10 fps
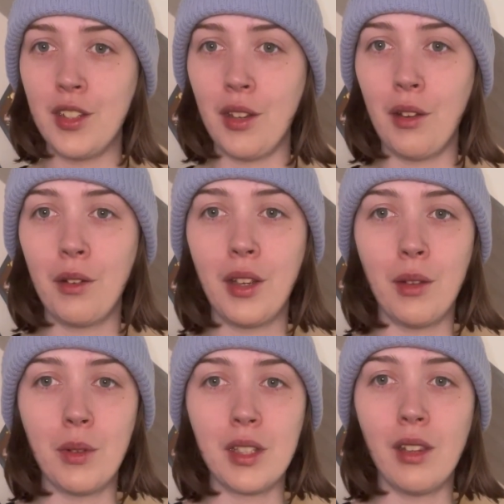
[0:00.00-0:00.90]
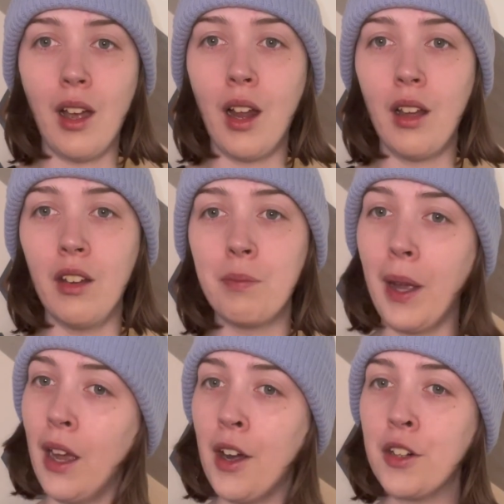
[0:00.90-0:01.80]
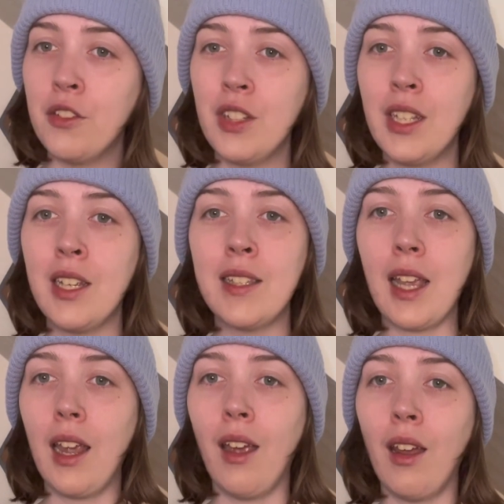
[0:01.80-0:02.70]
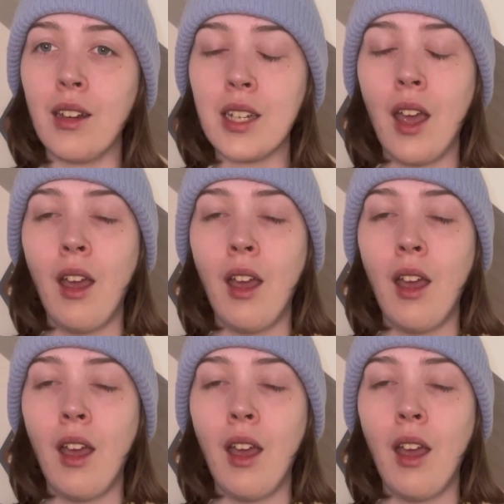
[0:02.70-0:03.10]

so it was a lot of biographies and